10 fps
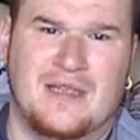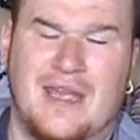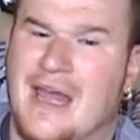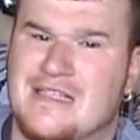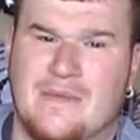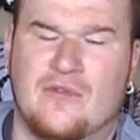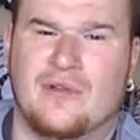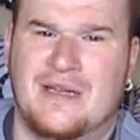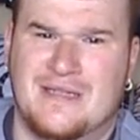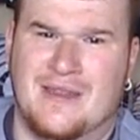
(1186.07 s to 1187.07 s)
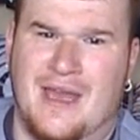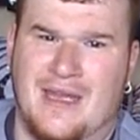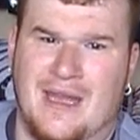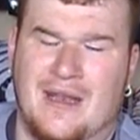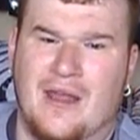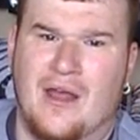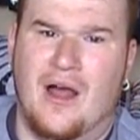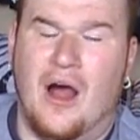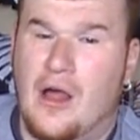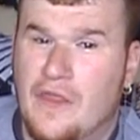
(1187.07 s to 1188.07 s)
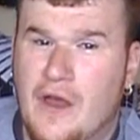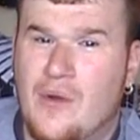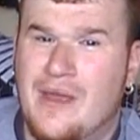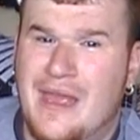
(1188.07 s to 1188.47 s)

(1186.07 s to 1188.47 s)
He hasn't been released in that yet. Although